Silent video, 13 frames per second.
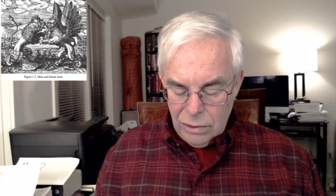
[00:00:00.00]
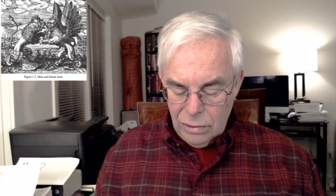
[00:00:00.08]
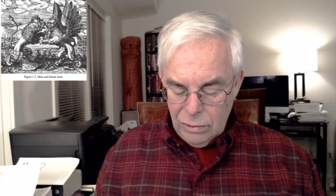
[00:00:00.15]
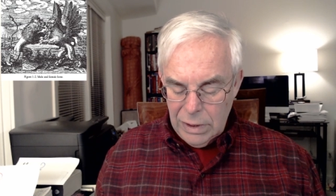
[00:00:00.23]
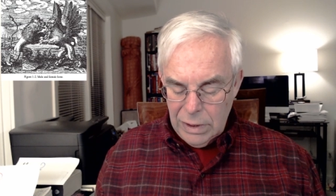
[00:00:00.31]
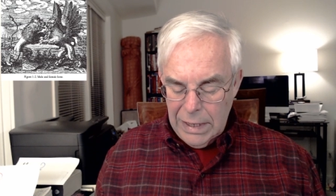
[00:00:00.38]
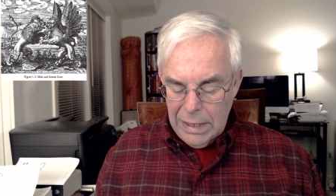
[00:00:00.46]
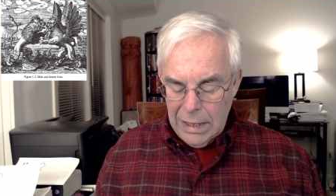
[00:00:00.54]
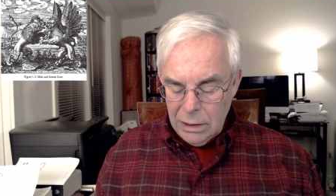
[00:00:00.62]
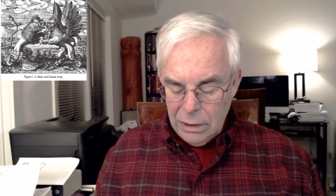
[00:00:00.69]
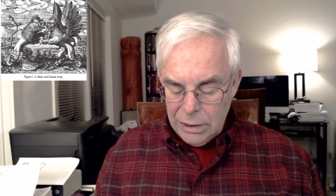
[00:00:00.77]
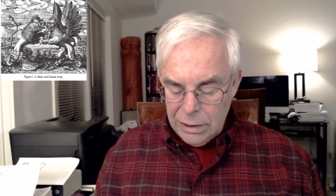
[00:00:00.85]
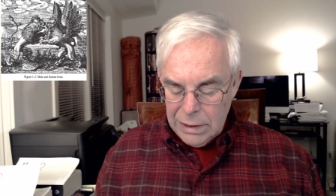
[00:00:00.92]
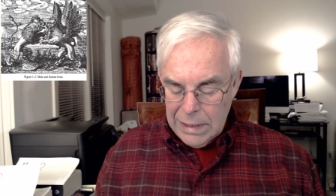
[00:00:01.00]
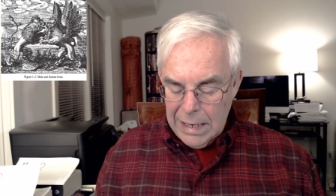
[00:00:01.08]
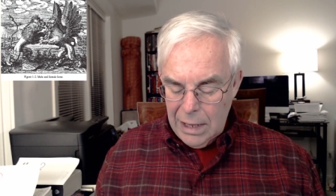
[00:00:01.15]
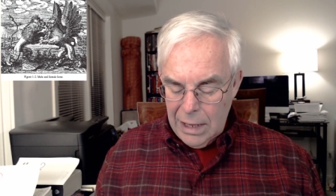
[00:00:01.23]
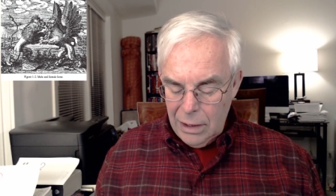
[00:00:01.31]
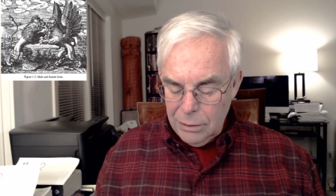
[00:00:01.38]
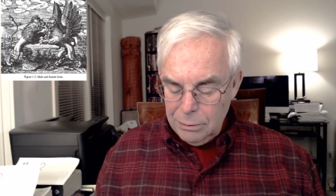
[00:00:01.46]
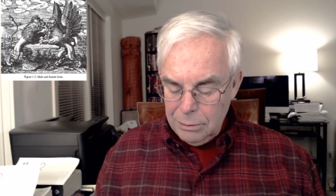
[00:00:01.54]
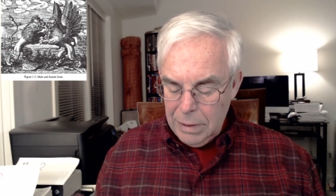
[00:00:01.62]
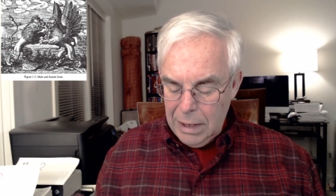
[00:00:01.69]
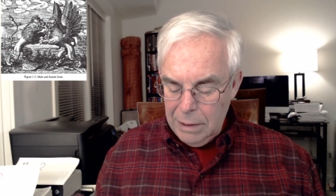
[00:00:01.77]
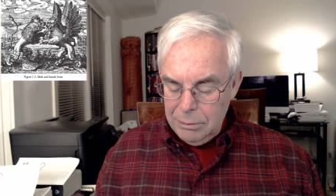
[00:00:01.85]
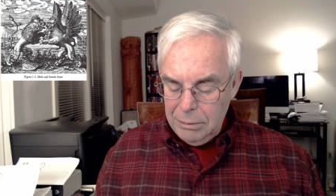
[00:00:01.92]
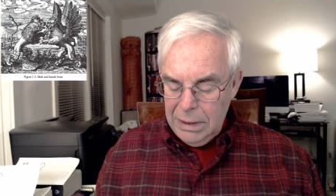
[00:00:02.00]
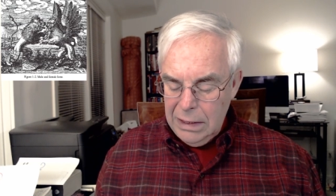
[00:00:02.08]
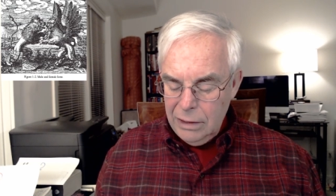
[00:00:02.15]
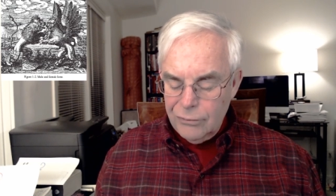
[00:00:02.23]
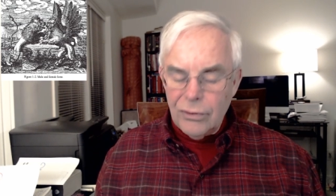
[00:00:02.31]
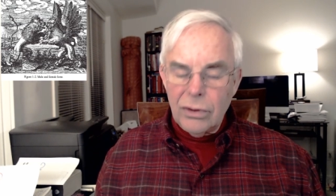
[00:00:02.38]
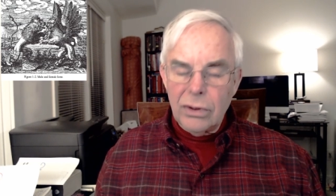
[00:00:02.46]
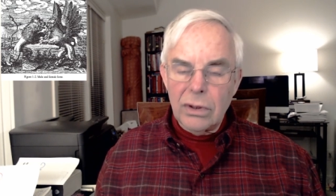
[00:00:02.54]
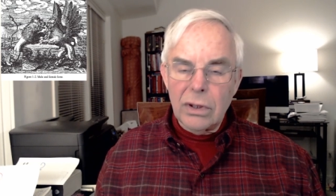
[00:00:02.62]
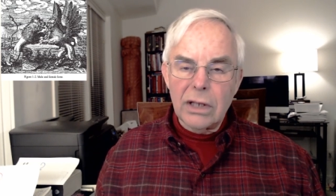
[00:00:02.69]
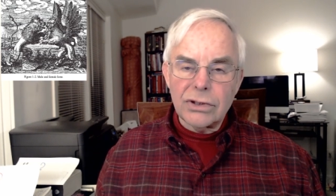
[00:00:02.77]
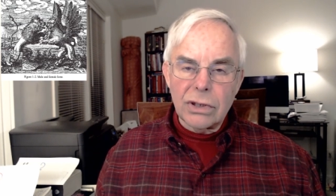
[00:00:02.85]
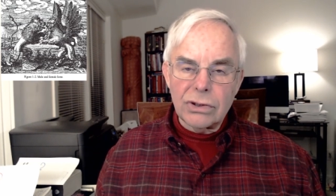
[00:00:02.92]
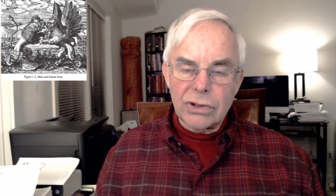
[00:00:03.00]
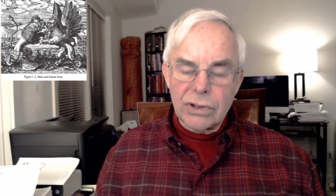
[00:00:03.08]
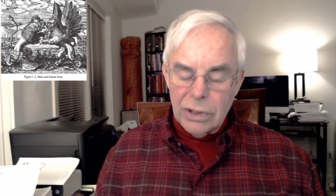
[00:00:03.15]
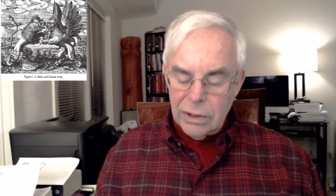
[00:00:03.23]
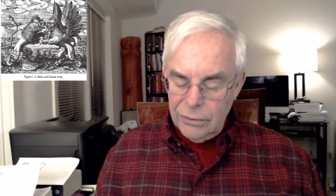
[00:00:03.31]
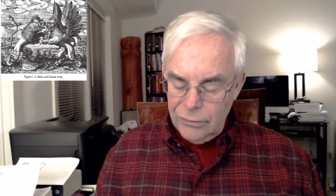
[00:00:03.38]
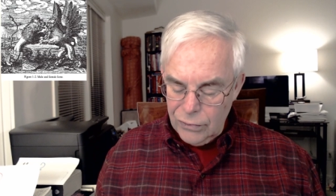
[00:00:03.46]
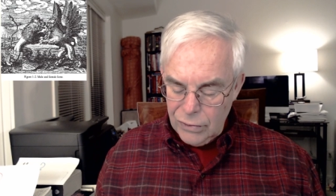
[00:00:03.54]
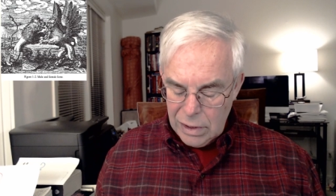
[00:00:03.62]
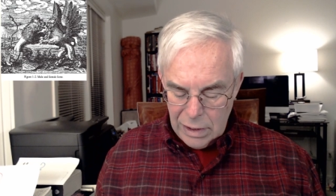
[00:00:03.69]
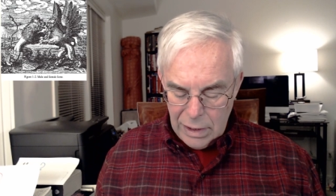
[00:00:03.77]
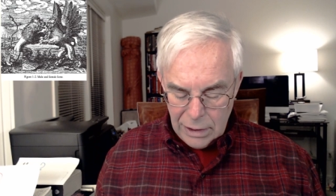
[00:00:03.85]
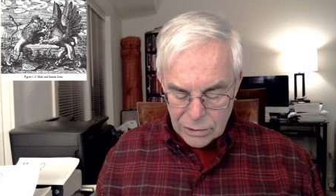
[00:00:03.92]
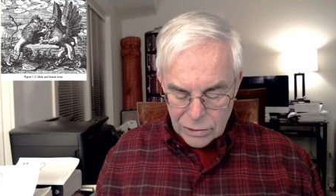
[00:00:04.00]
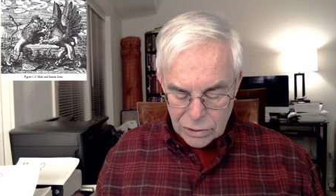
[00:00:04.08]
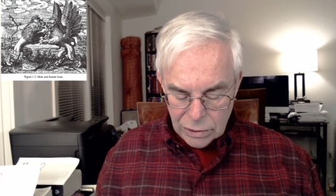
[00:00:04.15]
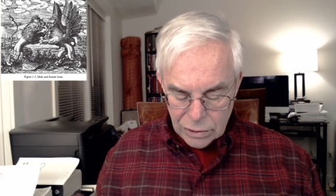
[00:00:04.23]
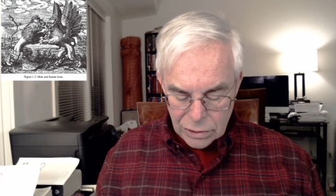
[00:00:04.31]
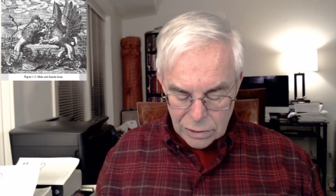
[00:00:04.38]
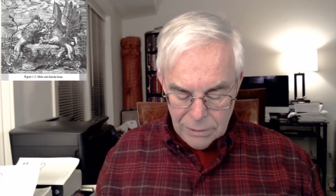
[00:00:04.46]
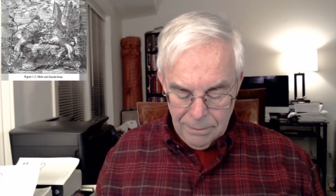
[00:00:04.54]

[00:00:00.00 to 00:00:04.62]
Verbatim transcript: to nail it down by meaningful associative connections.